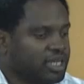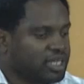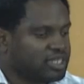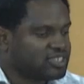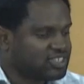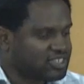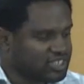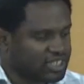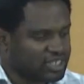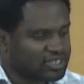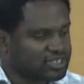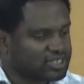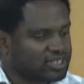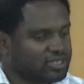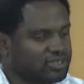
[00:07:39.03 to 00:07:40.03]
and
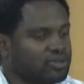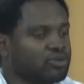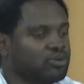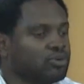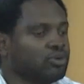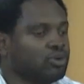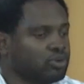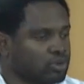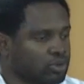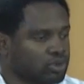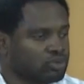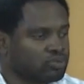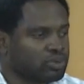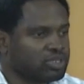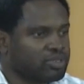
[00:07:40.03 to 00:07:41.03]
sit, you know,
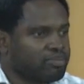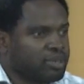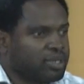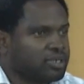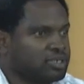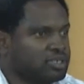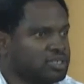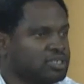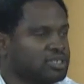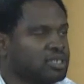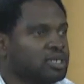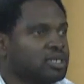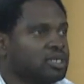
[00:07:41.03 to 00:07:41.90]
good with the melody.